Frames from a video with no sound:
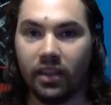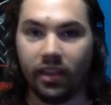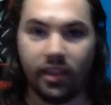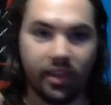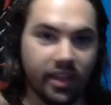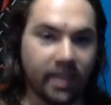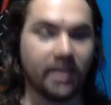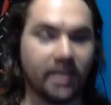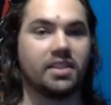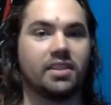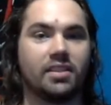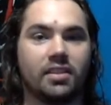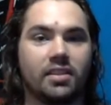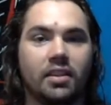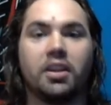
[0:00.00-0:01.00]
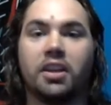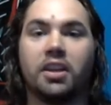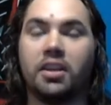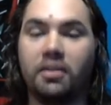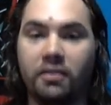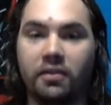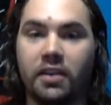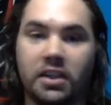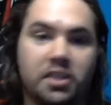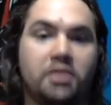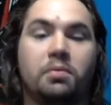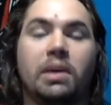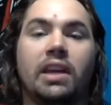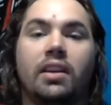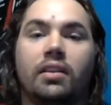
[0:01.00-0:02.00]
This
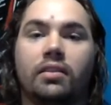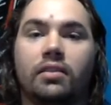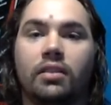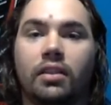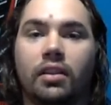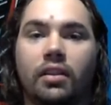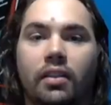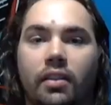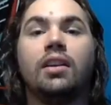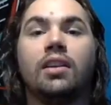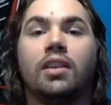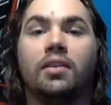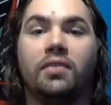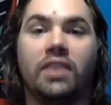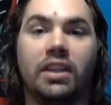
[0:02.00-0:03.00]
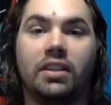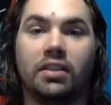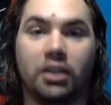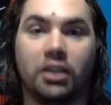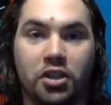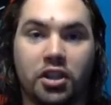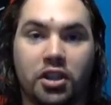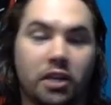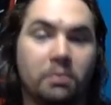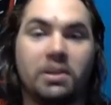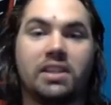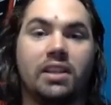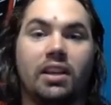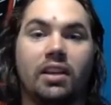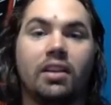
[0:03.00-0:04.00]
convinced me of the
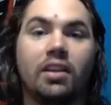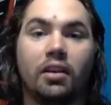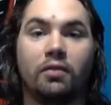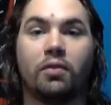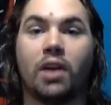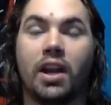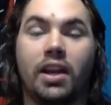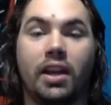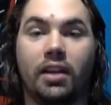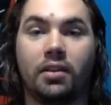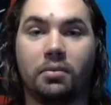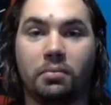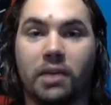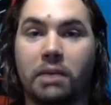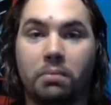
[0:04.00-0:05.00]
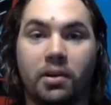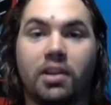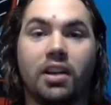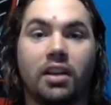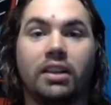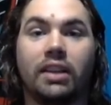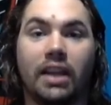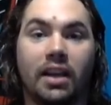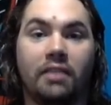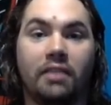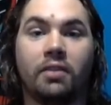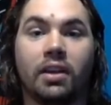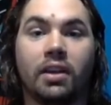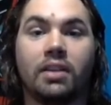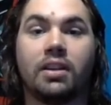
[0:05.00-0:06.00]
legitimacy of writing my book on
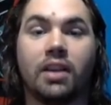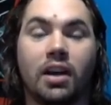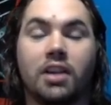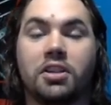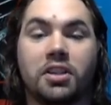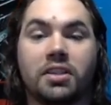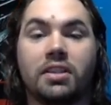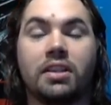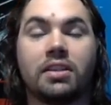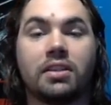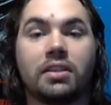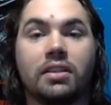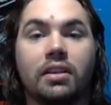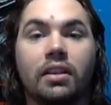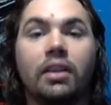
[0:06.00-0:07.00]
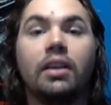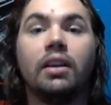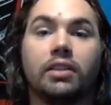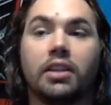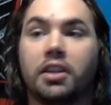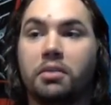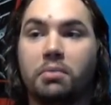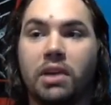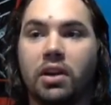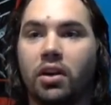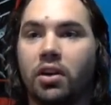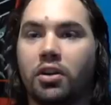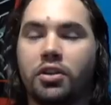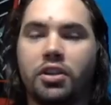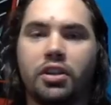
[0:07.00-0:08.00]
life and consciousness. It can be
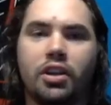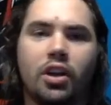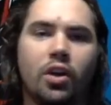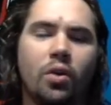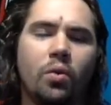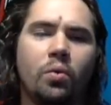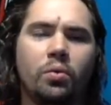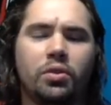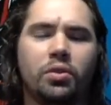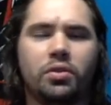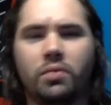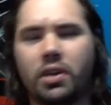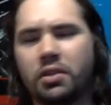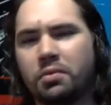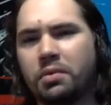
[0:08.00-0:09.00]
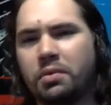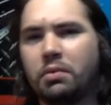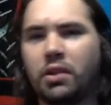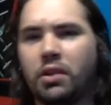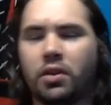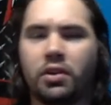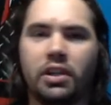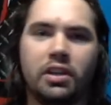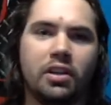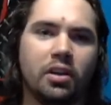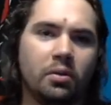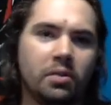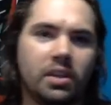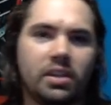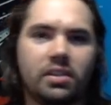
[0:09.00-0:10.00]
hard to know, do other people already
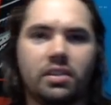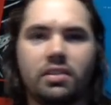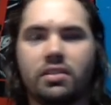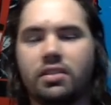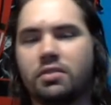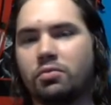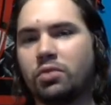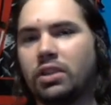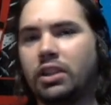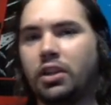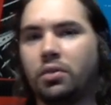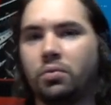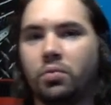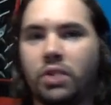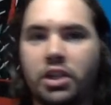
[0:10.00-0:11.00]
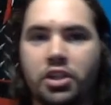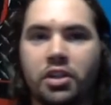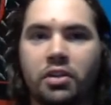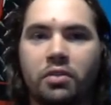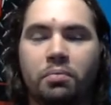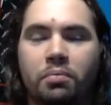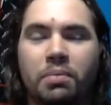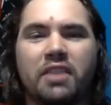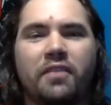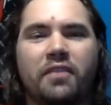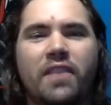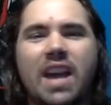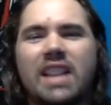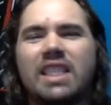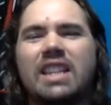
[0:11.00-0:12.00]
know this? Is this really original? But the
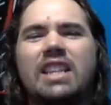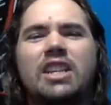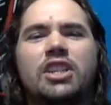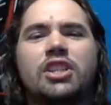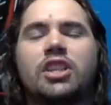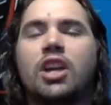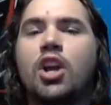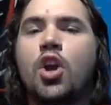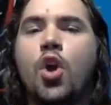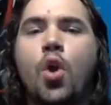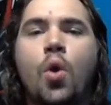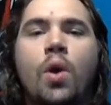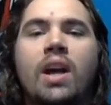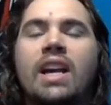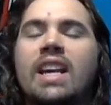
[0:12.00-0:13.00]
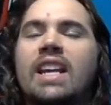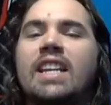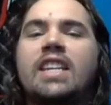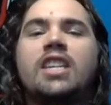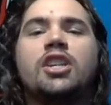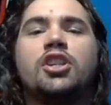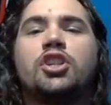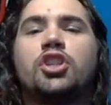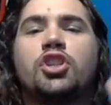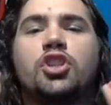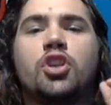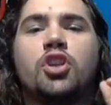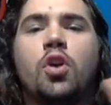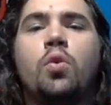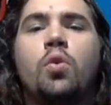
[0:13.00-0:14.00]
fact that he is
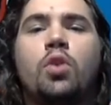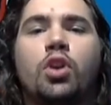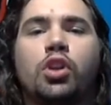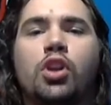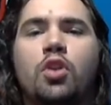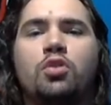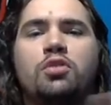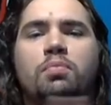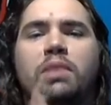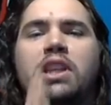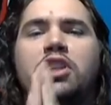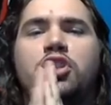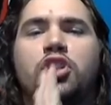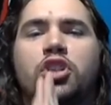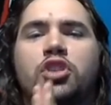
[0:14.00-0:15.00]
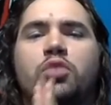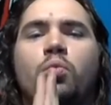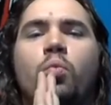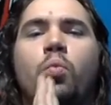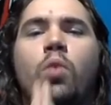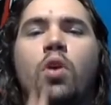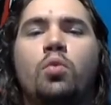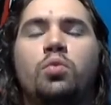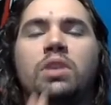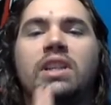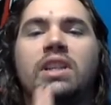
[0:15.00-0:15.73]
so close, but he just won't